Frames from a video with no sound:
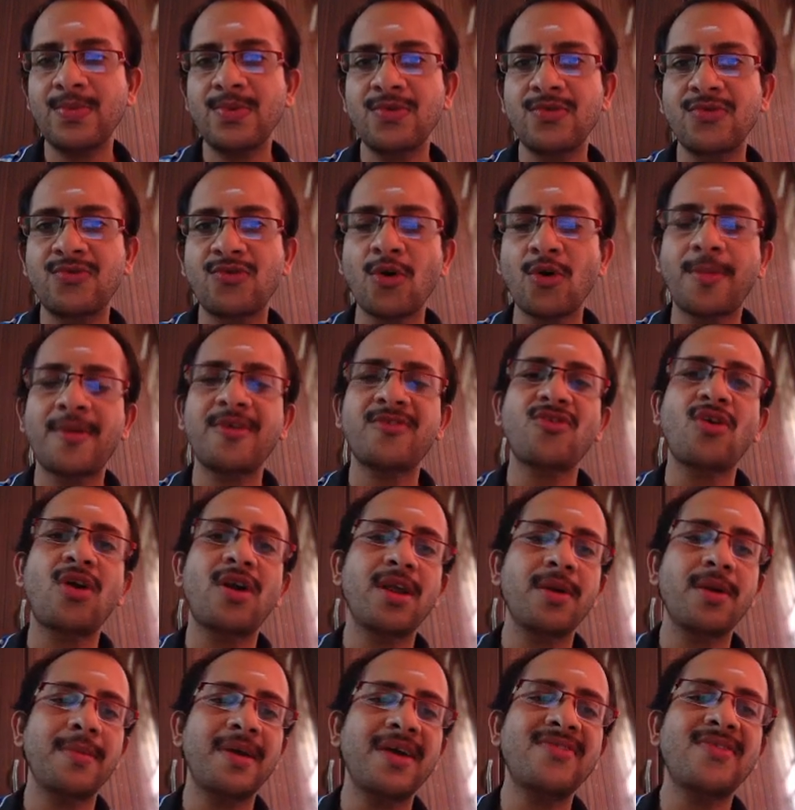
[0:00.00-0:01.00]
super resolved
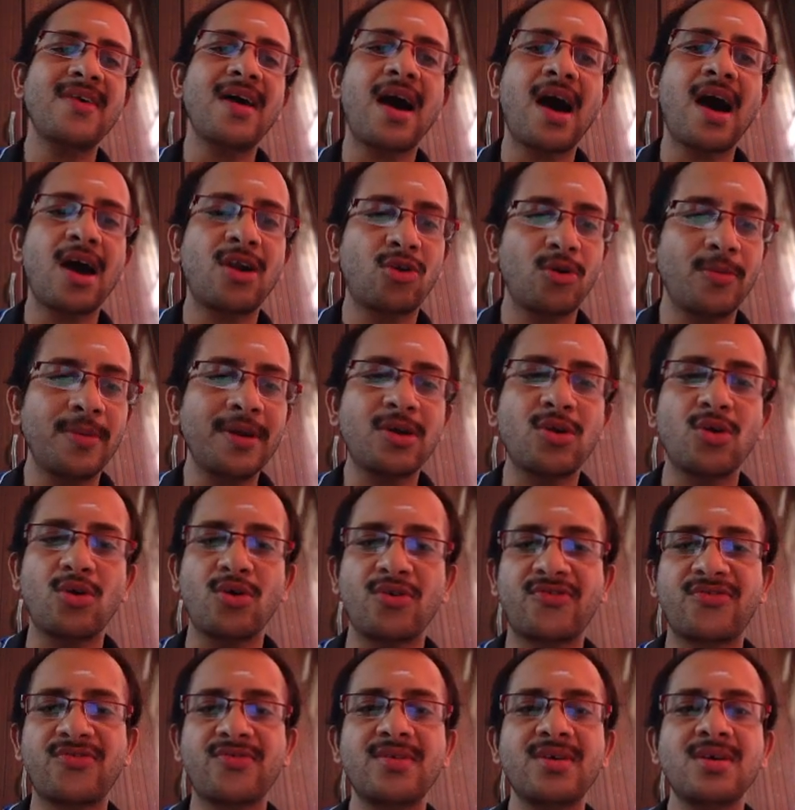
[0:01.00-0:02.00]
image are to be
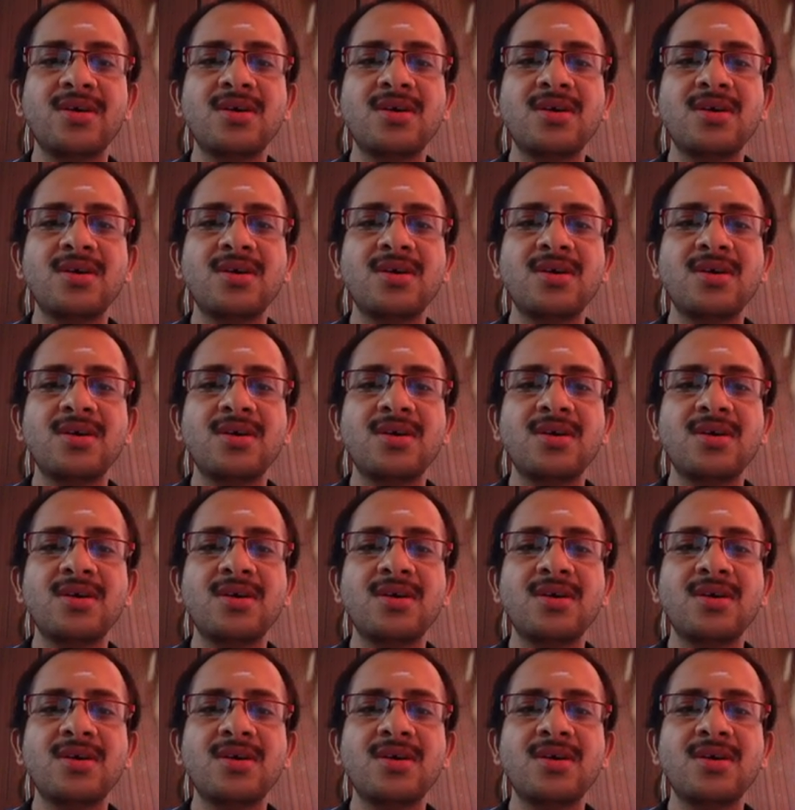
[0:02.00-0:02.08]
close.